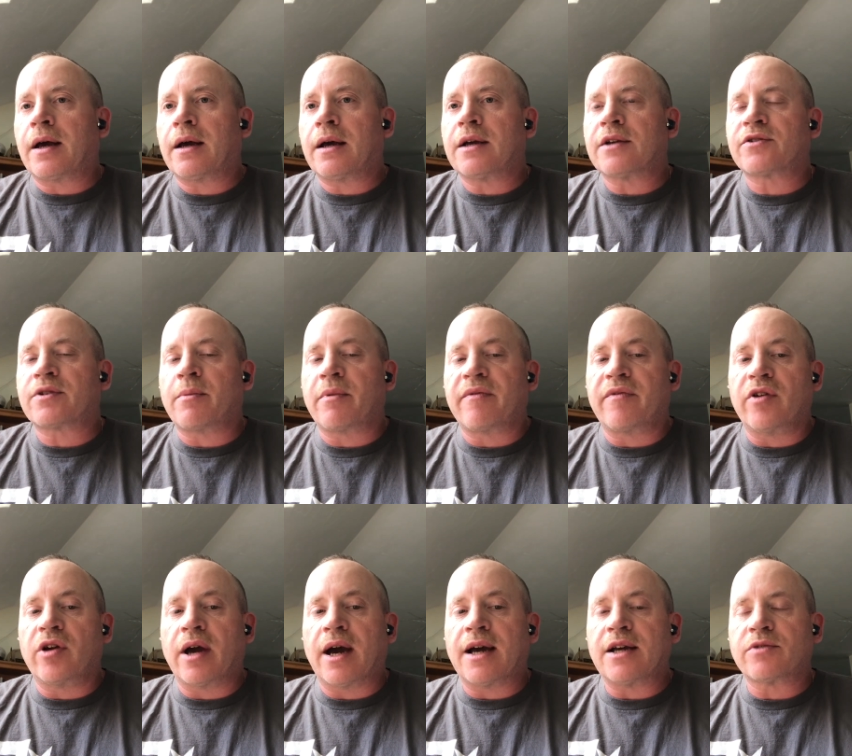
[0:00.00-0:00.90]
Some of
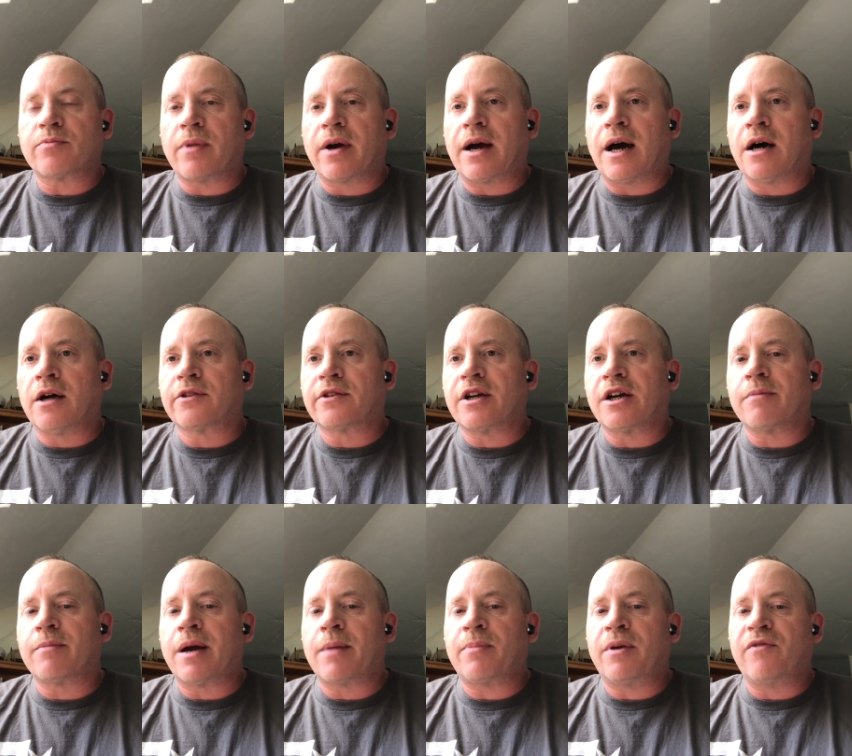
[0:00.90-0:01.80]
you guys out there
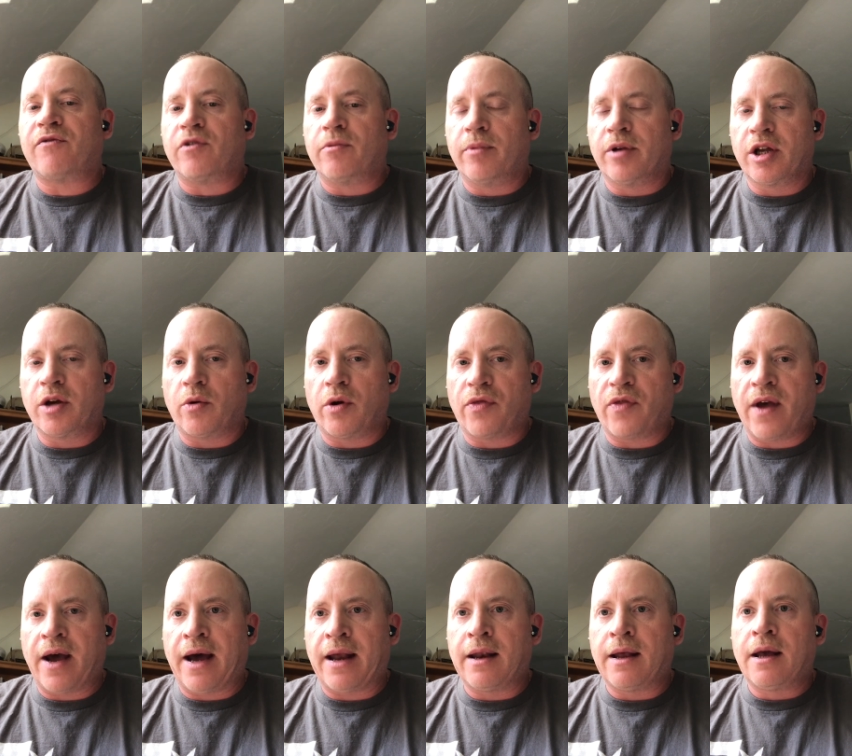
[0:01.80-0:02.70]
might be familiar with
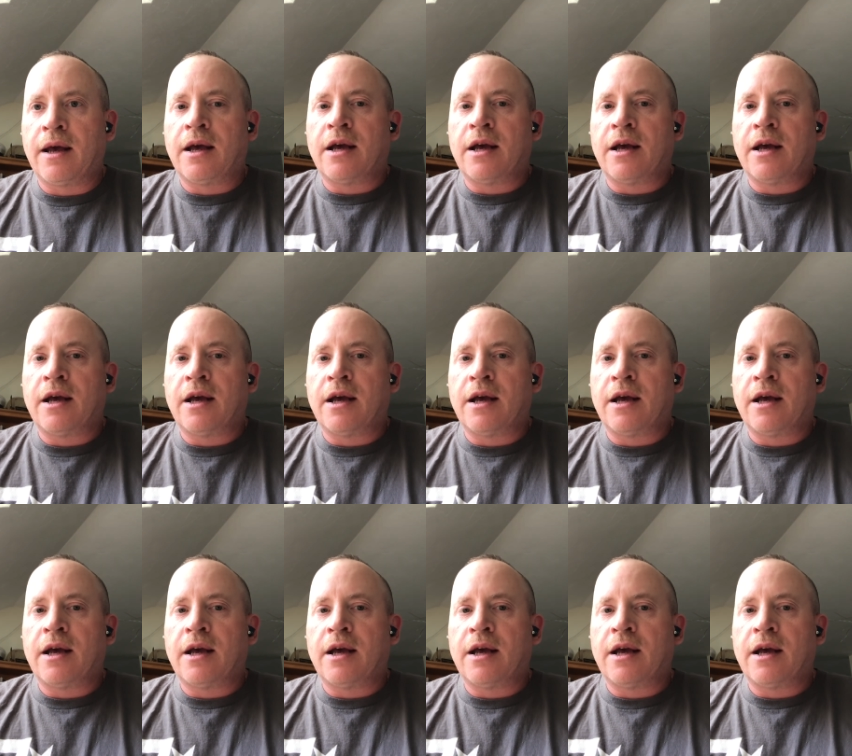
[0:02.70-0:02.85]
that.